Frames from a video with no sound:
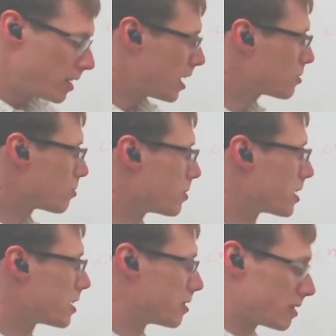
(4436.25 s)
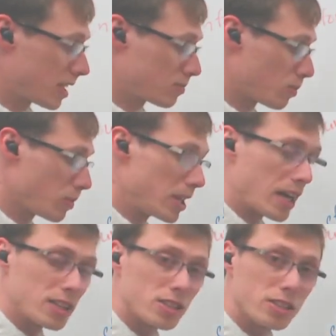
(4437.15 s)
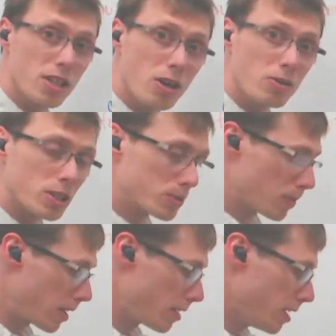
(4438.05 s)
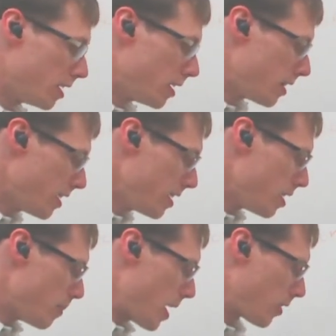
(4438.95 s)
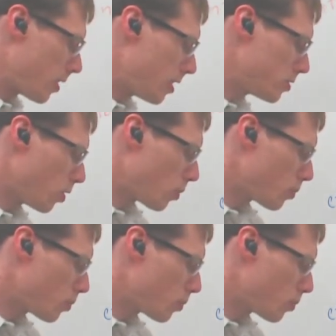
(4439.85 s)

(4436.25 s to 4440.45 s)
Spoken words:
That's what we actually know just by thinking about it. And so the